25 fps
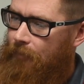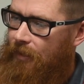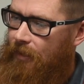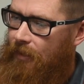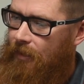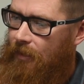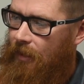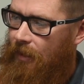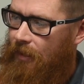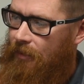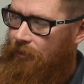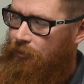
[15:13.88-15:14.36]

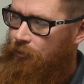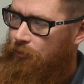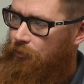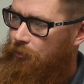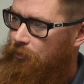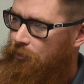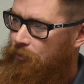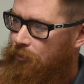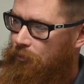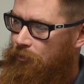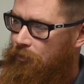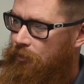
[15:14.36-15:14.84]
in high
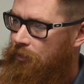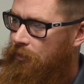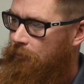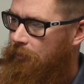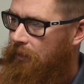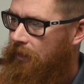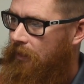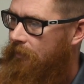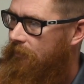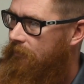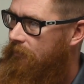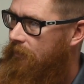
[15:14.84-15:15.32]
school, so she
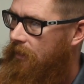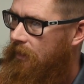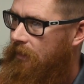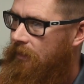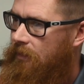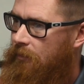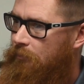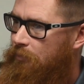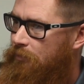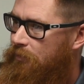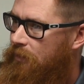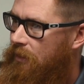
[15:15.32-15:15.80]
may even eat
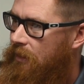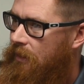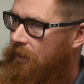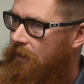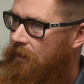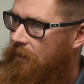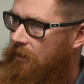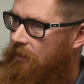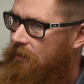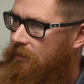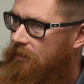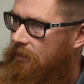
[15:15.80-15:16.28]
up some
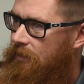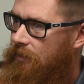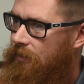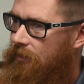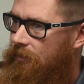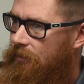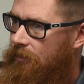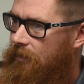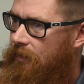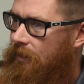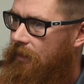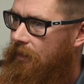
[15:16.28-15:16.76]
innings here
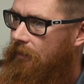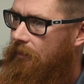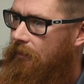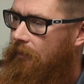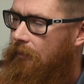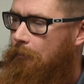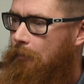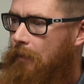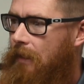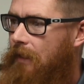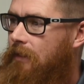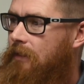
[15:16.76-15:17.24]
and there.
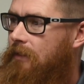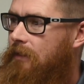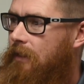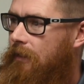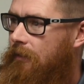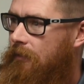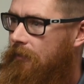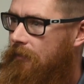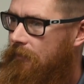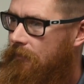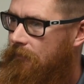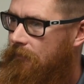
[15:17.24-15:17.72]
Megan Taylor.